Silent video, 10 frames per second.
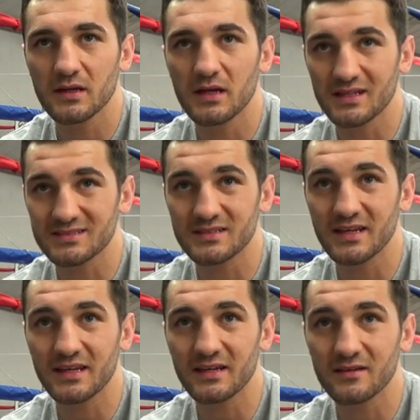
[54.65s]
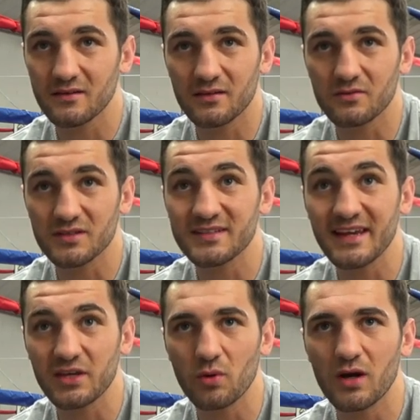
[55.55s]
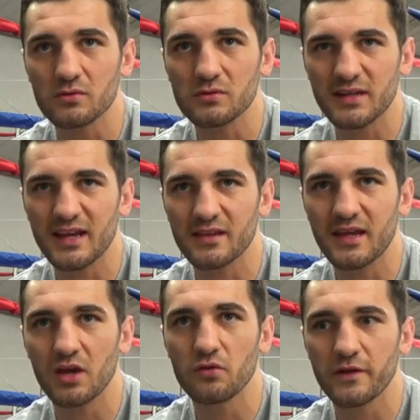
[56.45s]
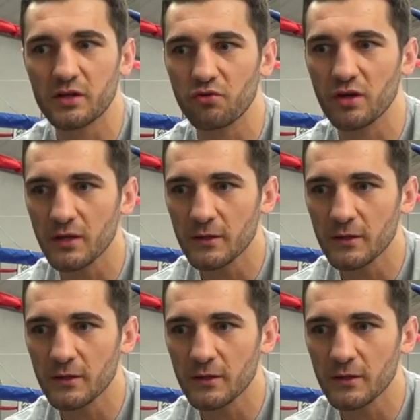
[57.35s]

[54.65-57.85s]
and that's to take it, to take you out, to get the KO victory.